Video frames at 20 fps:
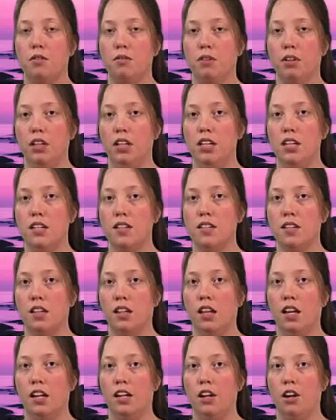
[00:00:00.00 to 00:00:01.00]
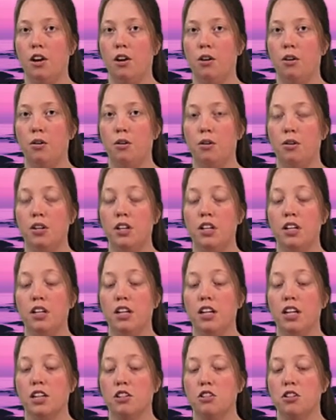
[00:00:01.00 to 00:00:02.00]
release, and let go,
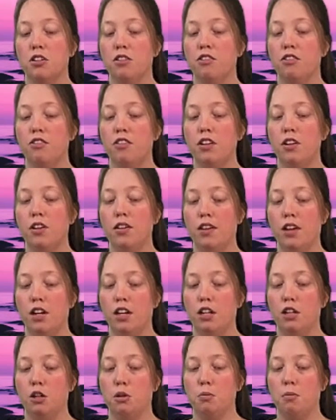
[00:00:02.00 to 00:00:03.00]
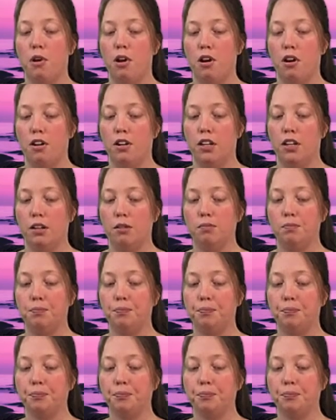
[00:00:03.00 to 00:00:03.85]
you can actually feel that in your body.